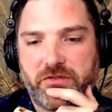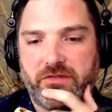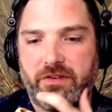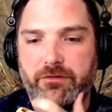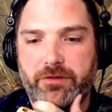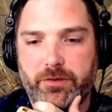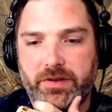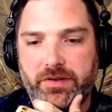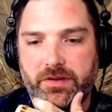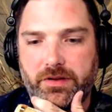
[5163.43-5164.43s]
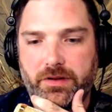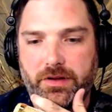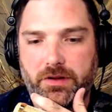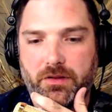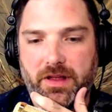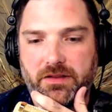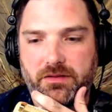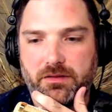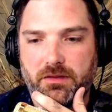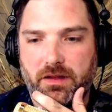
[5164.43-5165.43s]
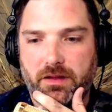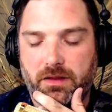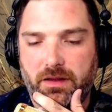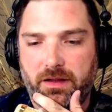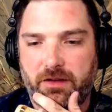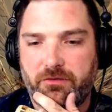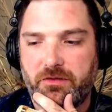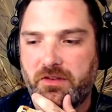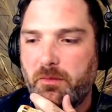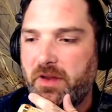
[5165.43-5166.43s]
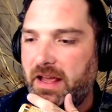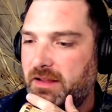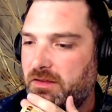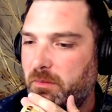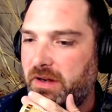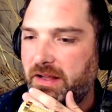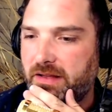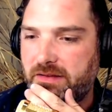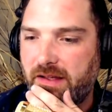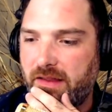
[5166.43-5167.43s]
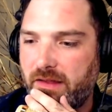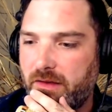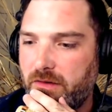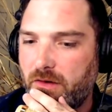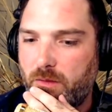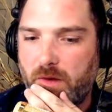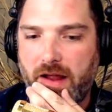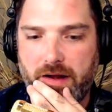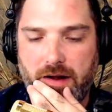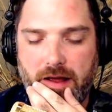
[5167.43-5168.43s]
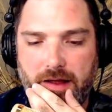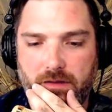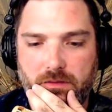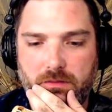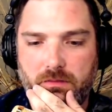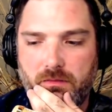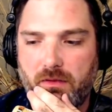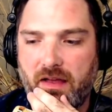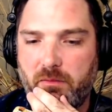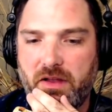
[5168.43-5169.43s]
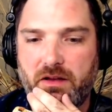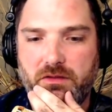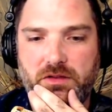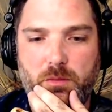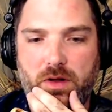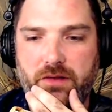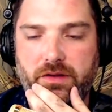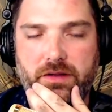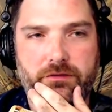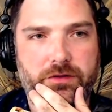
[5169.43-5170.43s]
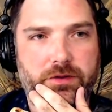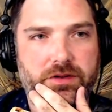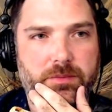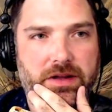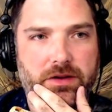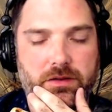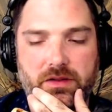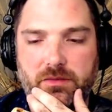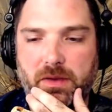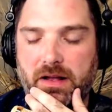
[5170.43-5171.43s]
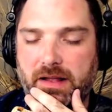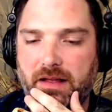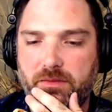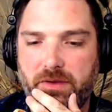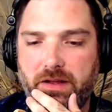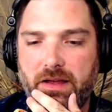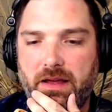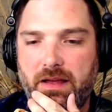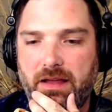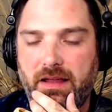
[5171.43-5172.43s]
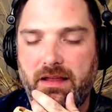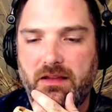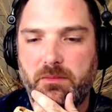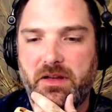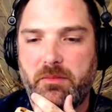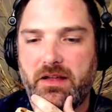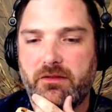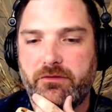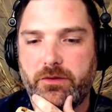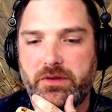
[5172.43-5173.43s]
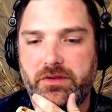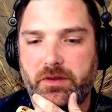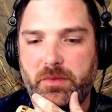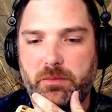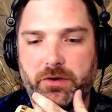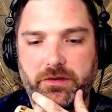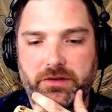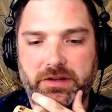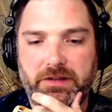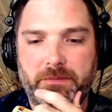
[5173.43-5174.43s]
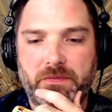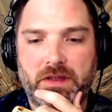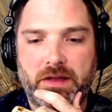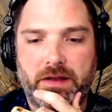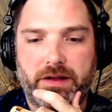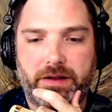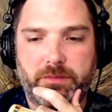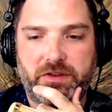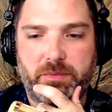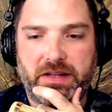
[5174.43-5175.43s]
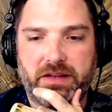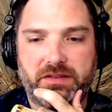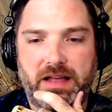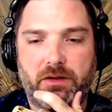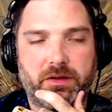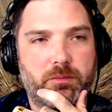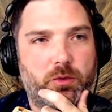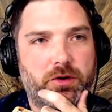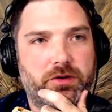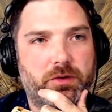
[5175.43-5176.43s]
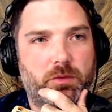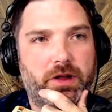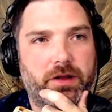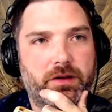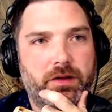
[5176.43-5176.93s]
of influence, and that's if someday somebody could say that Ryan and I have been somewhat of an influence by doing this podcast, but he's been a big influence on me personally, just being a sounding board to run